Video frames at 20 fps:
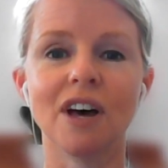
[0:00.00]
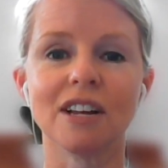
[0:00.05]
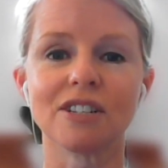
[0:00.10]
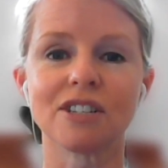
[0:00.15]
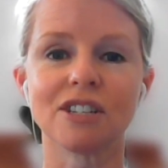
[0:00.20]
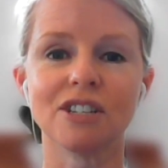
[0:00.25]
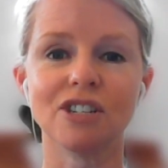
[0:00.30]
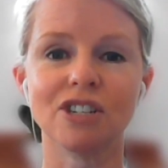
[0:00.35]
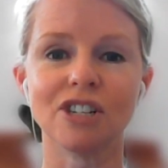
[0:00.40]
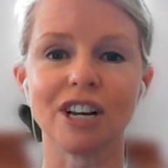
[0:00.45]

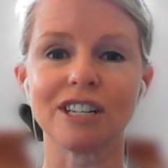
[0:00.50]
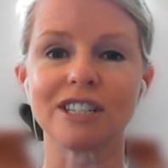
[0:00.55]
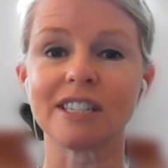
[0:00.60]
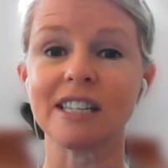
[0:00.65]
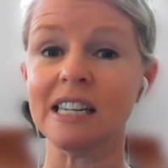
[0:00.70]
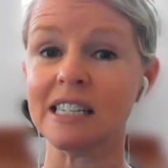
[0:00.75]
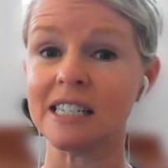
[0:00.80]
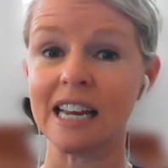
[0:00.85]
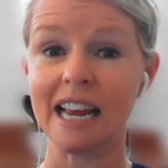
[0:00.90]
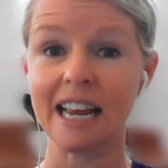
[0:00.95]
that
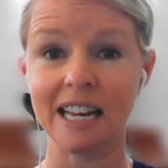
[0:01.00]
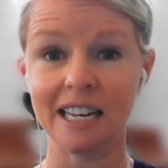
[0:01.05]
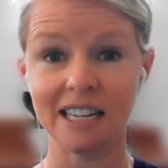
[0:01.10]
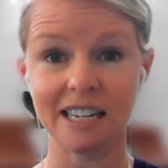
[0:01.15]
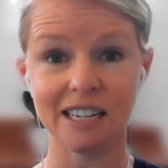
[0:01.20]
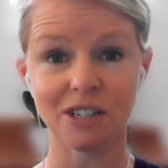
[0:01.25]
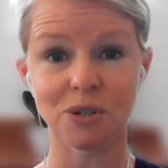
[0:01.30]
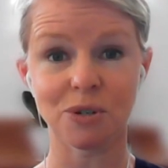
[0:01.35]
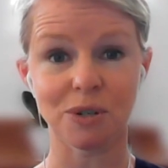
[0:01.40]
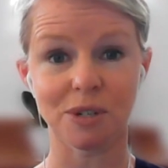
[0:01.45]
suggests there's
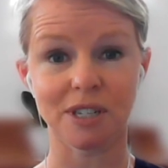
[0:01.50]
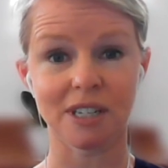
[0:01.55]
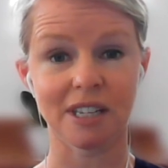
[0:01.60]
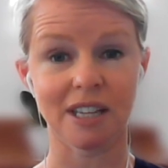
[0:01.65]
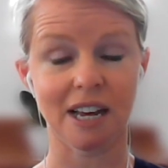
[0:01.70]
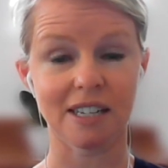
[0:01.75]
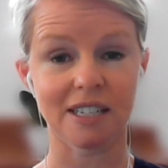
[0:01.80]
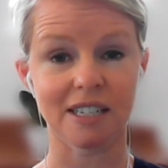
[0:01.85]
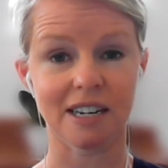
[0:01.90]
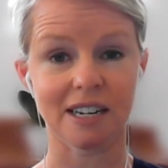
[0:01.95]
any interest
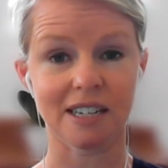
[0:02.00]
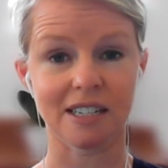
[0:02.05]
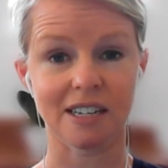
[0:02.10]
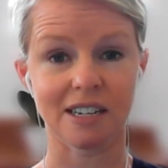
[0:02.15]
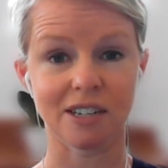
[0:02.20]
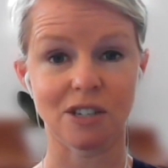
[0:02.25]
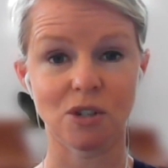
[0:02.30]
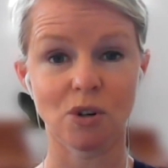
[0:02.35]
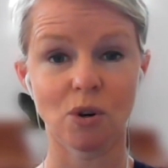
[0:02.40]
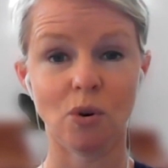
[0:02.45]
in that
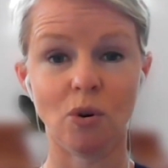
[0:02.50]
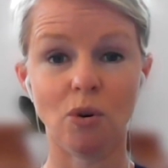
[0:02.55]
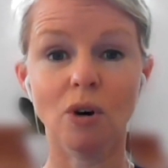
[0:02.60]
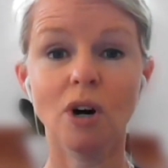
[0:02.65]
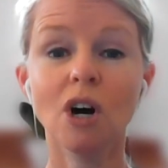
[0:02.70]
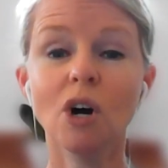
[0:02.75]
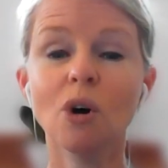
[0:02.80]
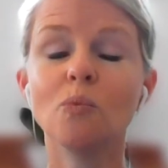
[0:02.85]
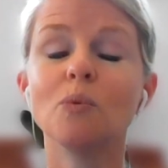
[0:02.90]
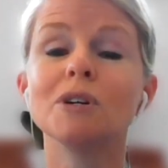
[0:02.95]
sector at
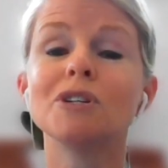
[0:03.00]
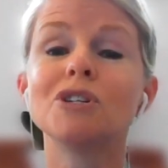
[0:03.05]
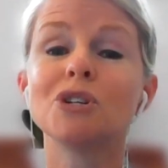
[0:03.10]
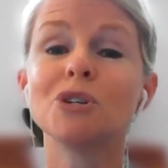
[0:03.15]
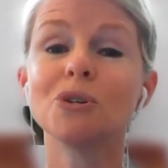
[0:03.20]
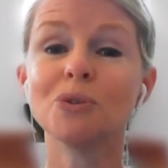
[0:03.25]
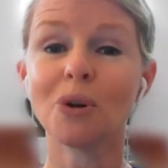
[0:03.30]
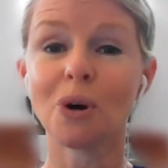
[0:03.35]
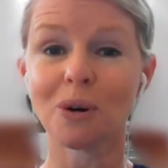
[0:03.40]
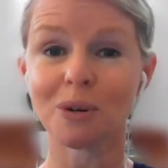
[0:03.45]
all,
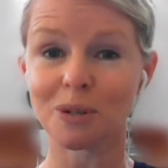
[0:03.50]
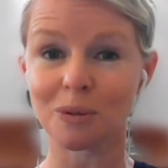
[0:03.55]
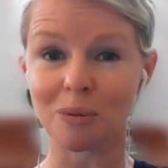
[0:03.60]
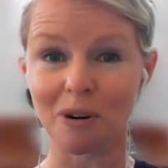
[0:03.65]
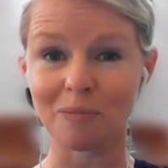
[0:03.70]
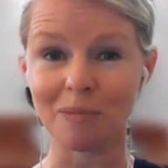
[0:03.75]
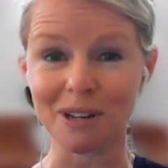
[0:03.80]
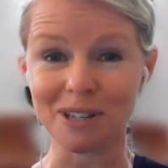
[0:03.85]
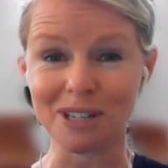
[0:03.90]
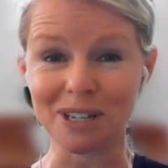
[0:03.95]
which, you know,
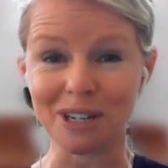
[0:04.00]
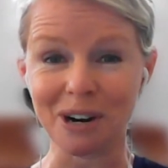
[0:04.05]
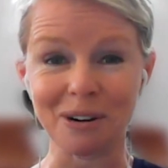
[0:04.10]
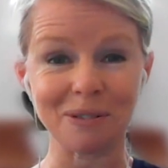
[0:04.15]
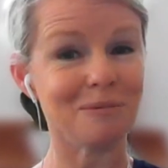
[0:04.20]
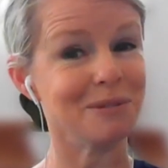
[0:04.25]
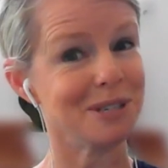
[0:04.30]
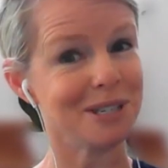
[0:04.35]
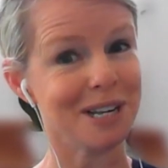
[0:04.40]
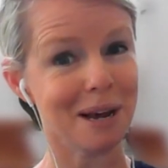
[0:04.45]
12 months
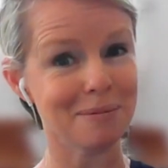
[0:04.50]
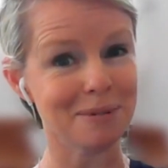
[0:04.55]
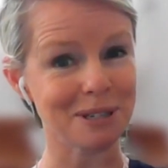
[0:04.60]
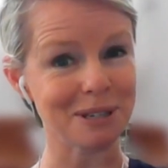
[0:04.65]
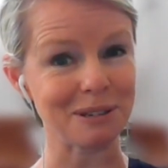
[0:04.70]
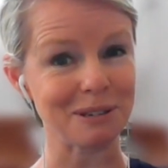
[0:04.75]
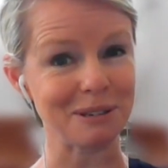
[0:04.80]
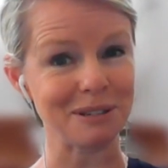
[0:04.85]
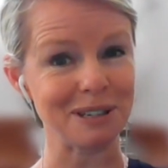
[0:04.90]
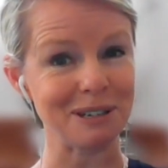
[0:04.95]
ago was
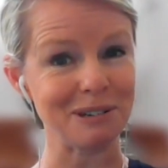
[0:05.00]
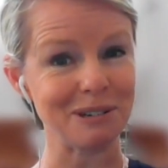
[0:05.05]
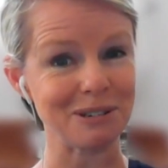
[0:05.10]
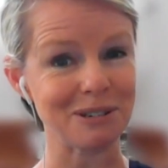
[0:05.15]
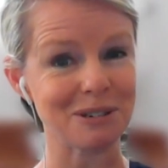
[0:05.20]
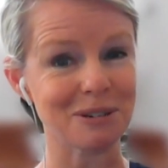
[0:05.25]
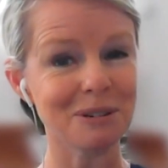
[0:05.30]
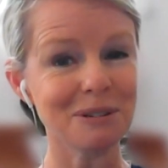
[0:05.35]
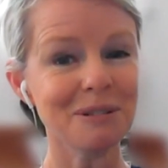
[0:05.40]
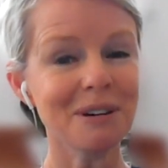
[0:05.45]
absolutely
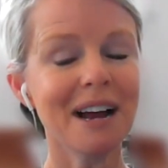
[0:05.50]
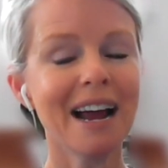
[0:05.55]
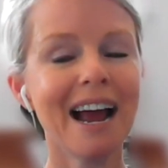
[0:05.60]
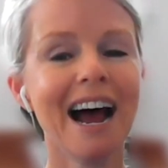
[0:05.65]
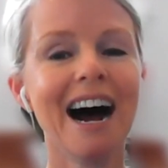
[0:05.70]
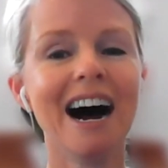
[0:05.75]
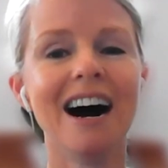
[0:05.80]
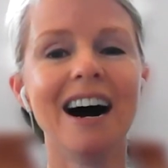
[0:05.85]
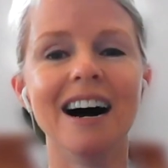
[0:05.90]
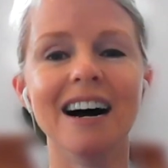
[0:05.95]
not true.
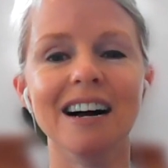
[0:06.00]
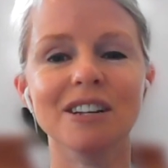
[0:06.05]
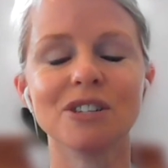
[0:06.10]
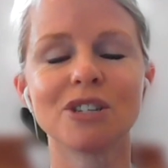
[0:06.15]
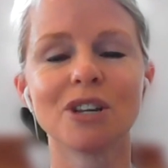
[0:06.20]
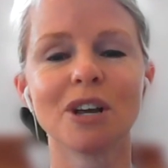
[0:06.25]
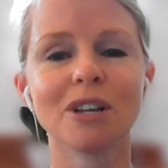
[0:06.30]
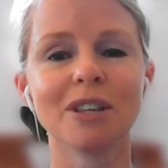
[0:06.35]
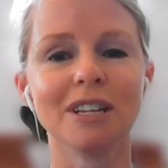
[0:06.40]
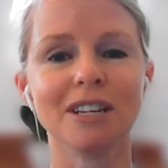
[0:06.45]

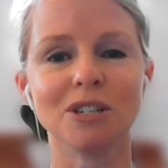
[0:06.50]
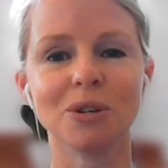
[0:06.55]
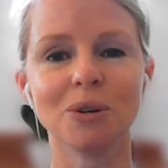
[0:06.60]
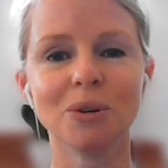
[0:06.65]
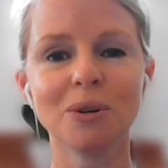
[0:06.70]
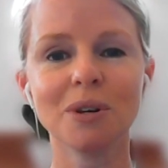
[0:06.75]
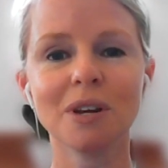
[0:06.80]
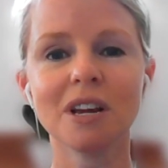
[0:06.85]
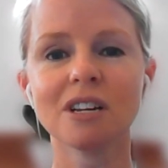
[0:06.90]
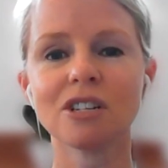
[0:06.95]
And certainly
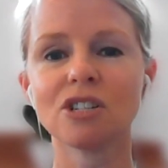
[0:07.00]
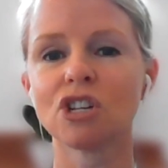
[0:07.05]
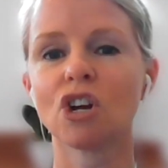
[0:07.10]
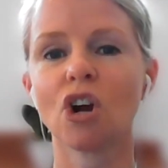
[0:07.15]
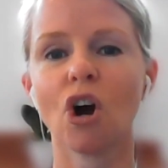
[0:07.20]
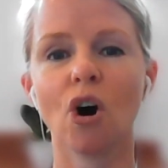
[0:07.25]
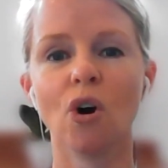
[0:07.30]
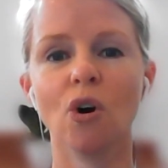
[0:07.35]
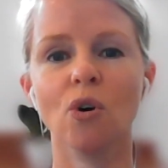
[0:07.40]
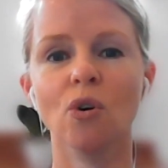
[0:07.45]
2 years
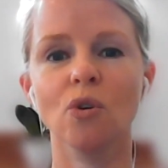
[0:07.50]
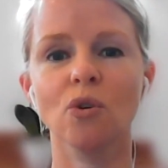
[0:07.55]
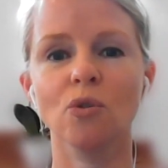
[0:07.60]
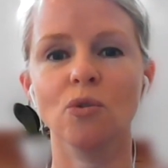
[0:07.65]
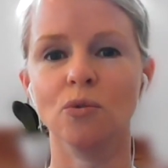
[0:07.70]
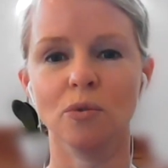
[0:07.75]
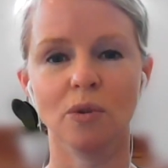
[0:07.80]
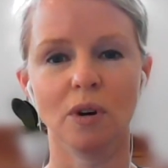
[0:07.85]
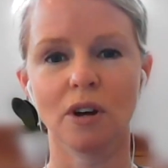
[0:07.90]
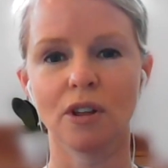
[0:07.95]

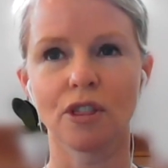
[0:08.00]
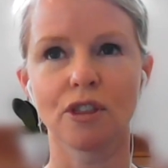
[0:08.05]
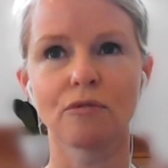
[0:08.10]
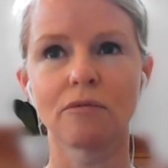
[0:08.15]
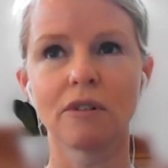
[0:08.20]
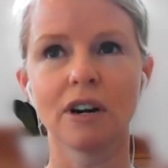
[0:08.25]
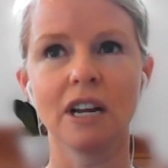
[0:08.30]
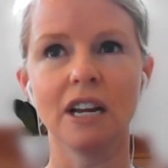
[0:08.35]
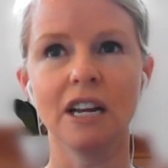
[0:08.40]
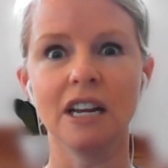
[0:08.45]
ago,
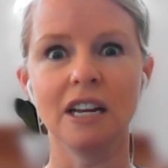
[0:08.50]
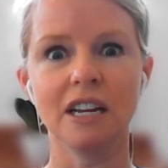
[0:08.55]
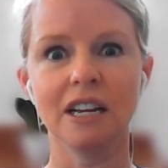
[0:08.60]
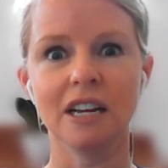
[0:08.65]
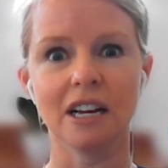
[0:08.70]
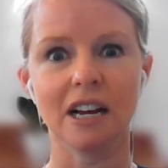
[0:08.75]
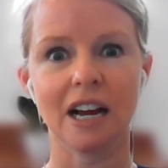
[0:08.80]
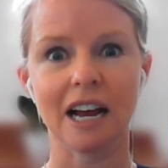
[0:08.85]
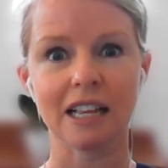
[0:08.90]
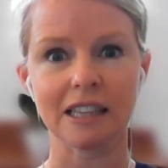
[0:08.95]

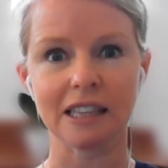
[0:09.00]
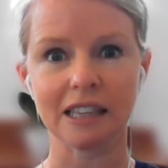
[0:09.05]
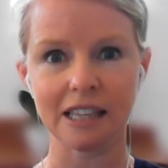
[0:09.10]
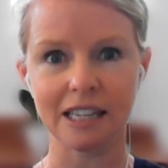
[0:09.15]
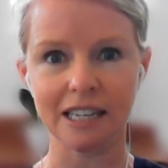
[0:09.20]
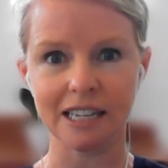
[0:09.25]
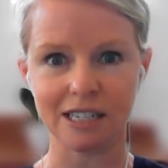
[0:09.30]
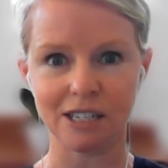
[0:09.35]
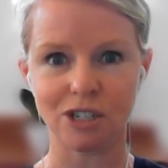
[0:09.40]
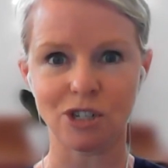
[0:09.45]
3 at
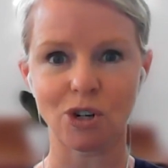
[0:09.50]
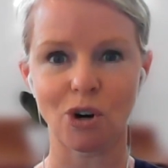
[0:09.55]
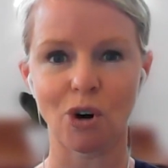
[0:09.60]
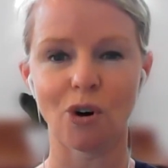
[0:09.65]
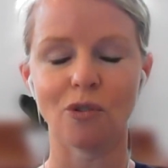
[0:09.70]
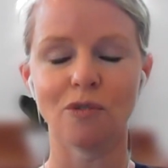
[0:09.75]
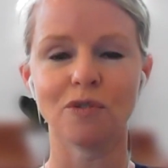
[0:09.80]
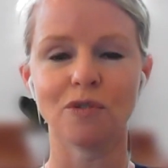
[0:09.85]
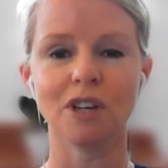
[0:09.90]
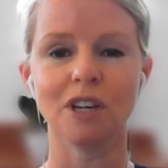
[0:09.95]
least
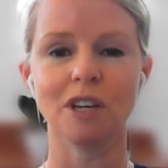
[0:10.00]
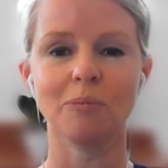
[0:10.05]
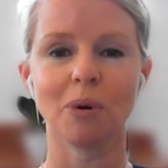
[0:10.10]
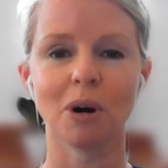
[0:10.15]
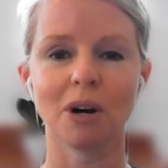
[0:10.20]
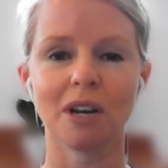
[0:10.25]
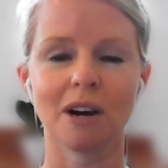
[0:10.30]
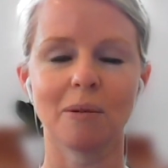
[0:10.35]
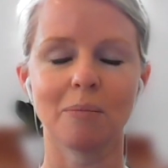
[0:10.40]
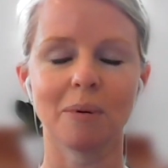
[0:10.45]
of the
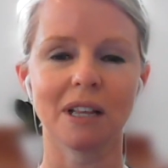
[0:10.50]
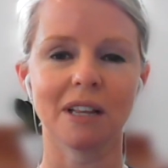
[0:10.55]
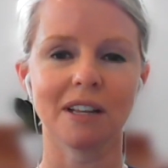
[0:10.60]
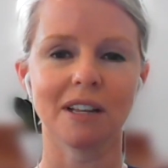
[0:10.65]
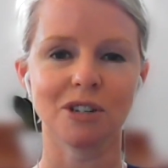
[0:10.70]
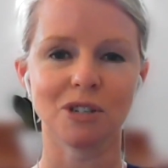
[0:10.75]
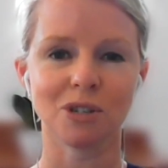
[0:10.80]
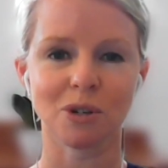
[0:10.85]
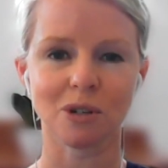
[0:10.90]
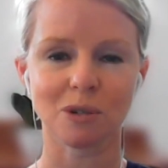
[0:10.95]
buy now, pay
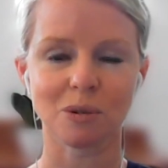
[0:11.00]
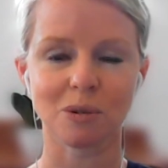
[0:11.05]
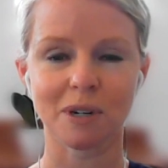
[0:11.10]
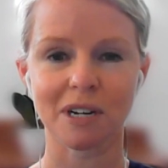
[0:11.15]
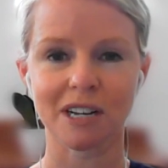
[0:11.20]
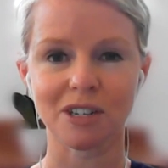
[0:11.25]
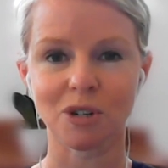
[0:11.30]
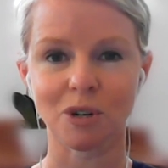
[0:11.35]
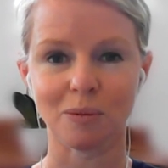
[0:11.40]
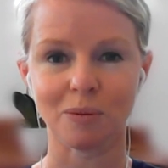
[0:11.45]
later stocks were
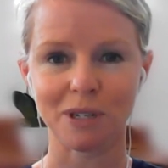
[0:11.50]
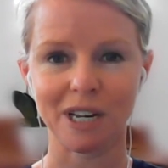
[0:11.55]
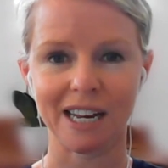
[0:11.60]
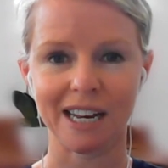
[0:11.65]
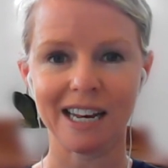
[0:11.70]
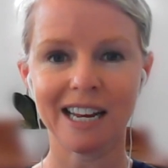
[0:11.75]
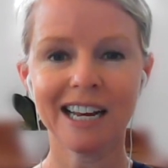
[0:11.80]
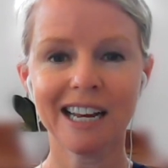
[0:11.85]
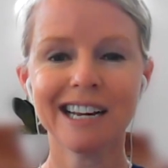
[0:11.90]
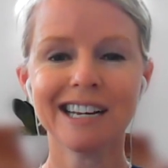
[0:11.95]
in our top
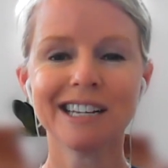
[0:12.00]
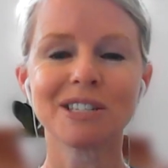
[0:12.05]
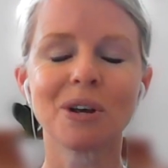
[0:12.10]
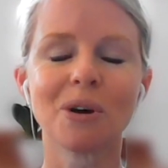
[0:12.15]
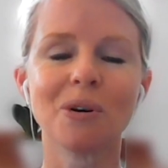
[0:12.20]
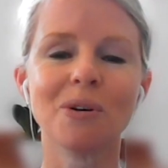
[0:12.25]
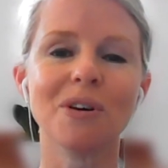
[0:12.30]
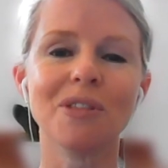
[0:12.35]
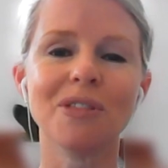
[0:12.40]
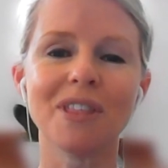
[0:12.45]
10.
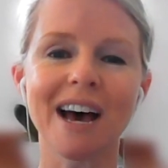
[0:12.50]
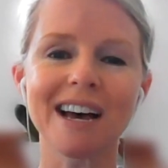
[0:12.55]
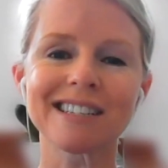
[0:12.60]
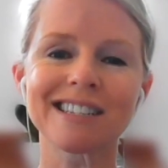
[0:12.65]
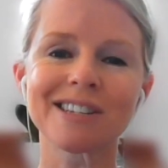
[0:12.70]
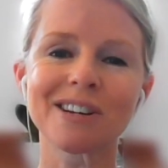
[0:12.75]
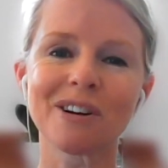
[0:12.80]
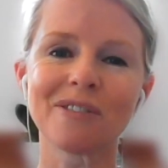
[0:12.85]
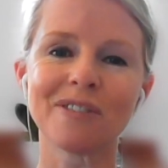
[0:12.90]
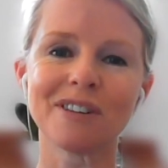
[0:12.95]
So
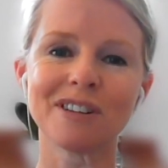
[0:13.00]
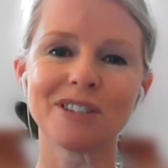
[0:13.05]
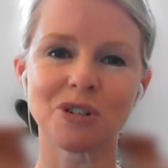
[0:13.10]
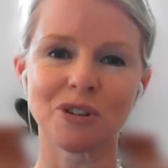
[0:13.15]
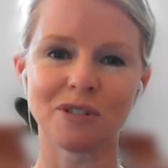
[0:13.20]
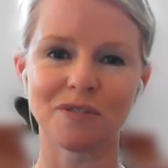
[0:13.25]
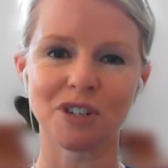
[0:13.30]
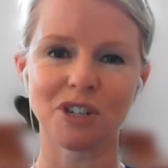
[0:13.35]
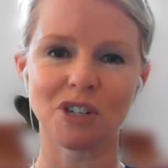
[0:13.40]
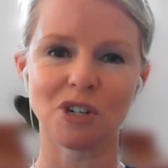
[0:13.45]
that stuff has
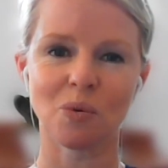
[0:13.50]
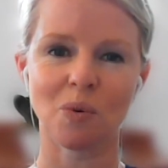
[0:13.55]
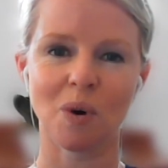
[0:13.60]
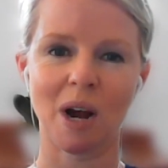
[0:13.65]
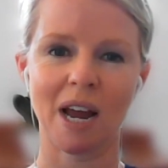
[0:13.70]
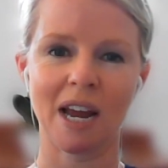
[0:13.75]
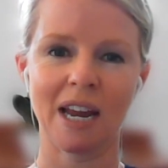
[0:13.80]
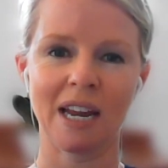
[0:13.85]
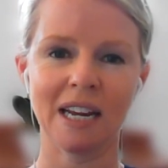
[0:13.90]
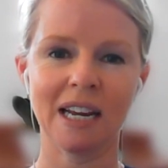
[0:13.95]
drifted
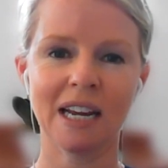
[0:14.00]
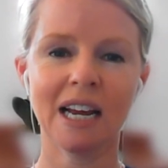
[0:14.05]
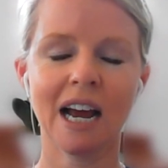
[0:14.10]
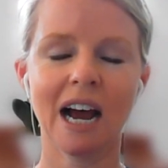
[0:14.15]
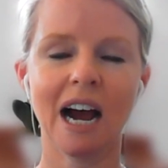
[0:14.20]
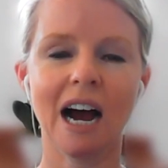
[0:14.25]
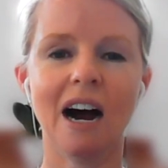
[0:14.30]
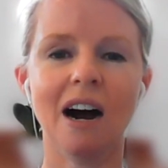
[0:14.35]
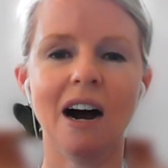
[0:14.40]
away.